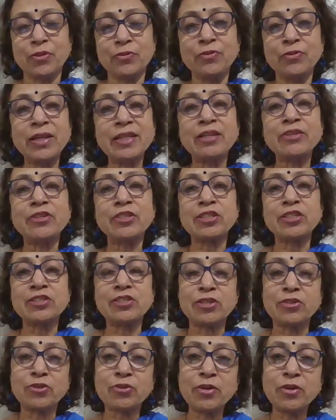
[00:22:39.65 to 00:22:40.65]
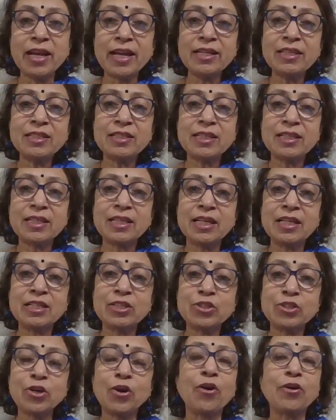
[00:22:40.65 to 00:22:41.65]
whether it is a train
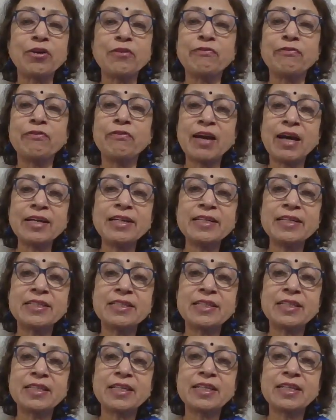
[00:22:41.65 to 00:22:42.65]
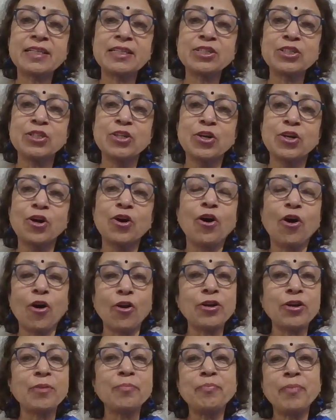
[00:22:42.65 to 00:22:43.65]
ticket or a flight ticket
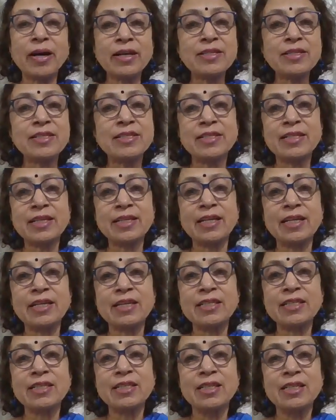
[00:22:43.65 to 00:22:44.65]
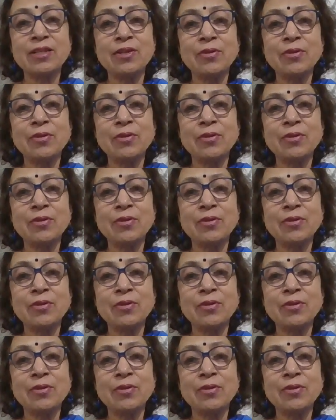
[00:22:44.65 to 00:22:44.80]
or a bus ticket.